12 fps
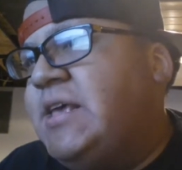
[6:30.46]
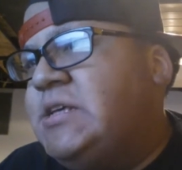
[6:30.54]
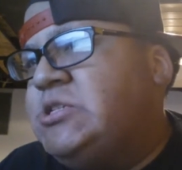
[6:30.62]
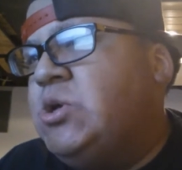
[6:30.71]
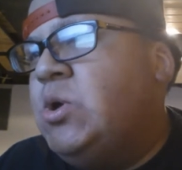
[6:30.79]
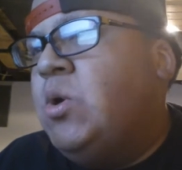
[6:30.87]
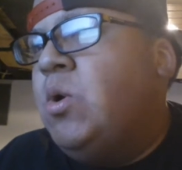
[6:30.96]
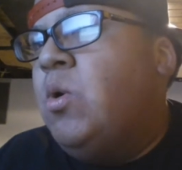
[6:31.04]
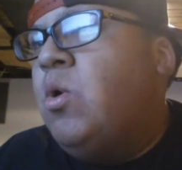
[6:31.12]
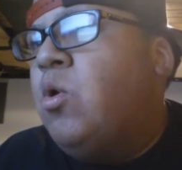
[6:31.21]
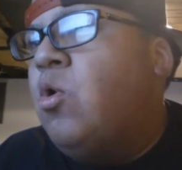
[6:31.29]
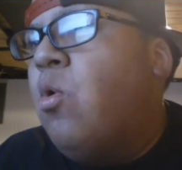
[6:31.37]
is
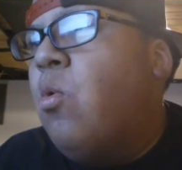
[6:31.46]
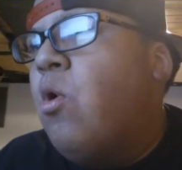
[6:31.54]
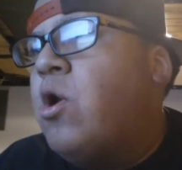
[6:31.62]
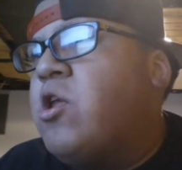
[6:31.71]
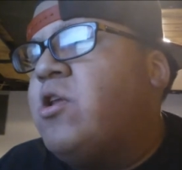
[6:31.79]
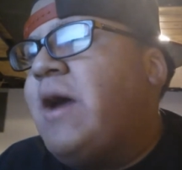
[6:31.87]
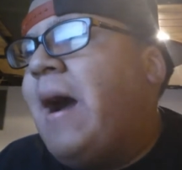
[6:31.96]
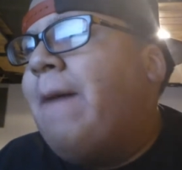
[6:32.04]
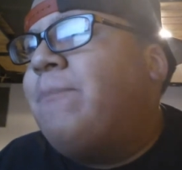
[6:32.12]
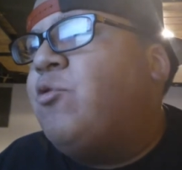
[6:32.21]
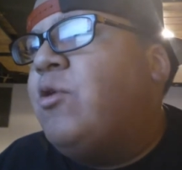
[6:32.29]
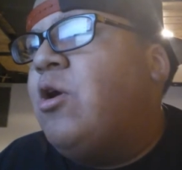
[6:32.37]
Who were your
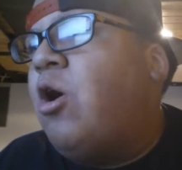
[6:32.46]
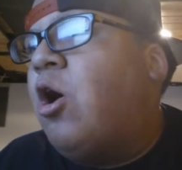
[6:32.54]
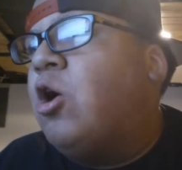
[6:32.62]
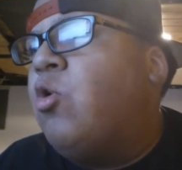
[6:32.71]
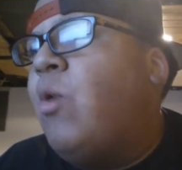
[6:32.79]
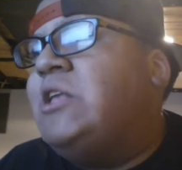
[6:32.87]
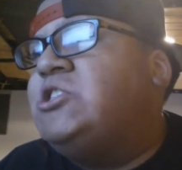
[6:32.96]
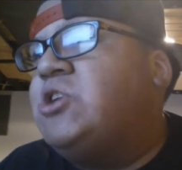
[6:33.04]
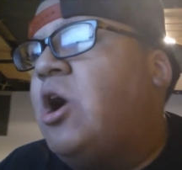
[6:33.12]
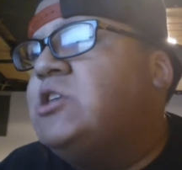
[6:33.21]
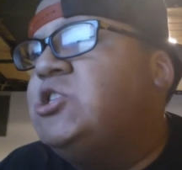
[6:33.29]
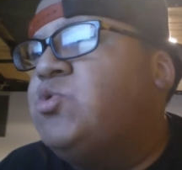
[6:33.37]
top three ROH
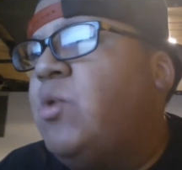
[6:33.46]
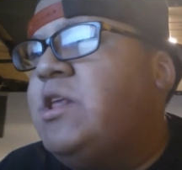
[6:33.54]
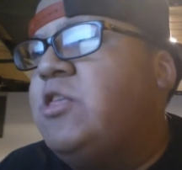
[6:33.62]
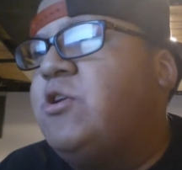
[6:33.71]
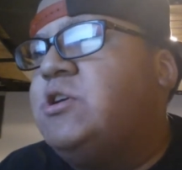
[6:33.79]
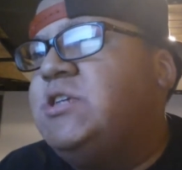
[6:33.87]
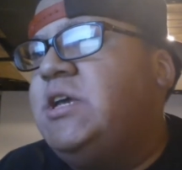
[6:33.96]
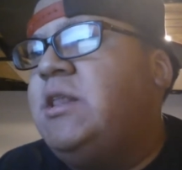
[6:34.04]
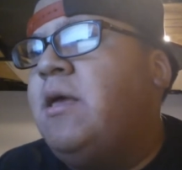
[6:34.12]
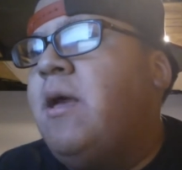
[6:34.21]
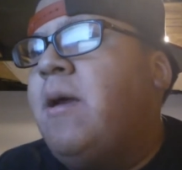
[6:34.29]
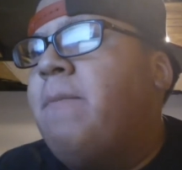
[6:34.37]
stars in
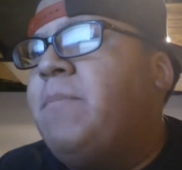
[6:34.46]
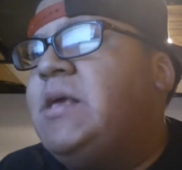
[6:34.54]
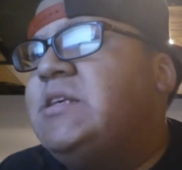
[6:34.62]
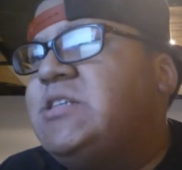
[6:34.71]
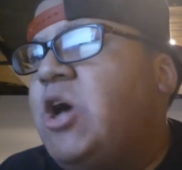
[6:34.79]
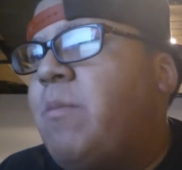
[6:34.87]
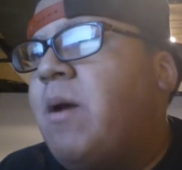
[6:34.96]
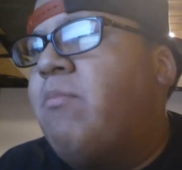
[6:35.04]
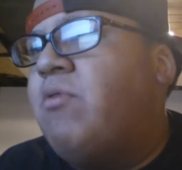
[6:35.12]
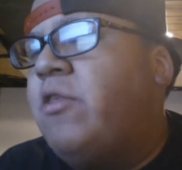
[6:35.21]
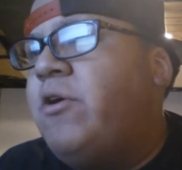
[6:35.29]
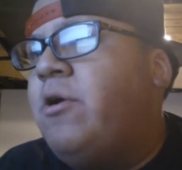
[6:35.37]
2013? Peace out, my
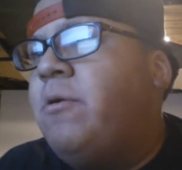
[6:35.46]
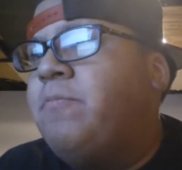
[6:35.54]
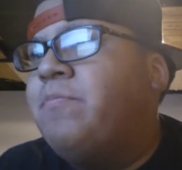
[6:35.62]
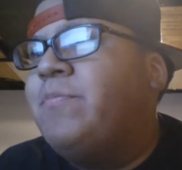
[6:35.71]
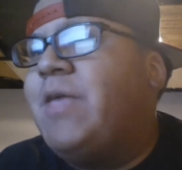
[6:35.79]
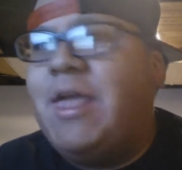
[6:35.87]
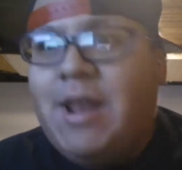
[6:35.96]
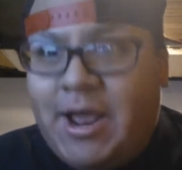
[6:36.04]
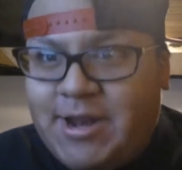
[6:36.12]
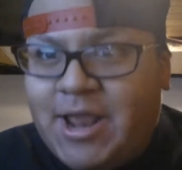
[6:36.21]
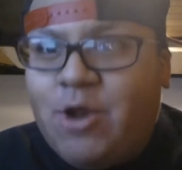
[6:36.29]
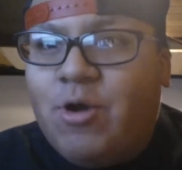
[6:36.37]
brother, and
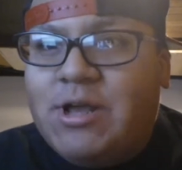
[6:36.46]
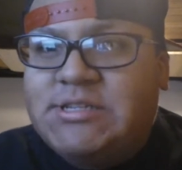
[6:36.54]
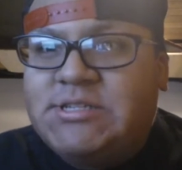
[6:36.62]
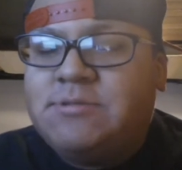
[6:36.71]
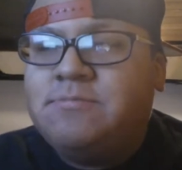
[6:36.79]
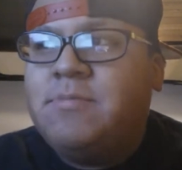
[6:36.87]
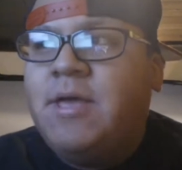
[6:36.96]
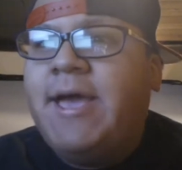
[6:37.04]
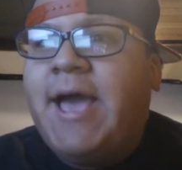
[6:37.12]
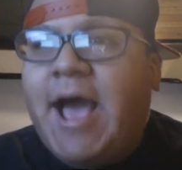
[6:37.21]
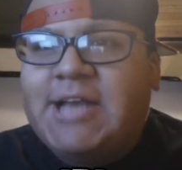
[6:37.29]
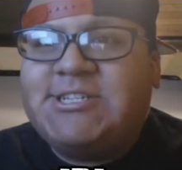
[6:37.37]
I digress.
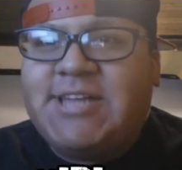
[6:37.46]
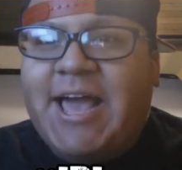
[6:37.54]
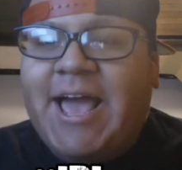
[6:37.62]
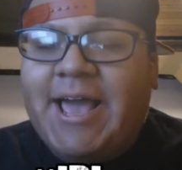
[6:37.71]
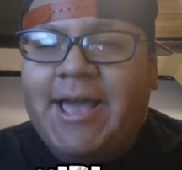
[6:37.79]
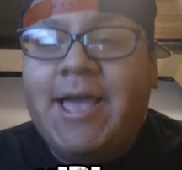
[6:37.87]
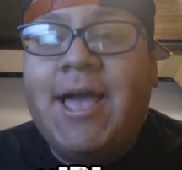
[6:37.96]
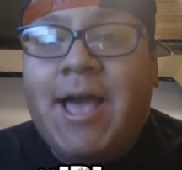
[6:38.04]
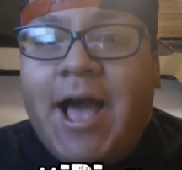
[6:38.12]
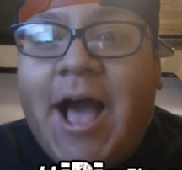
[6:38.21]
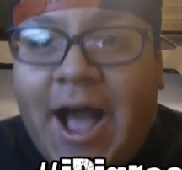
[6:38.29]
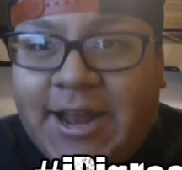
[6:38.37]
Hashtag
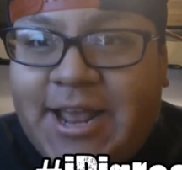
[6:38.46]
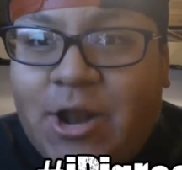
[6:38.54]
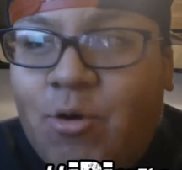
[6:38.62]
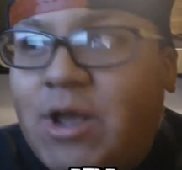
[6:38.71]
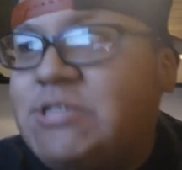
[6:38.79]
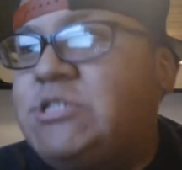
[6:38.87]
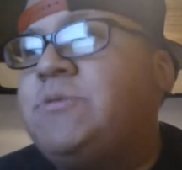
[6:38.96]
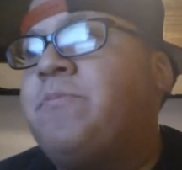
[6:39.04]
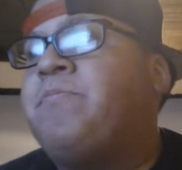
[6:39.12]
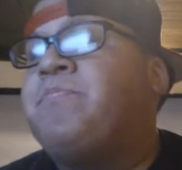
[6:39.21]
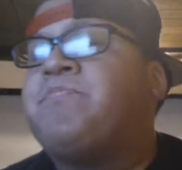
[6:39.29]
I digress.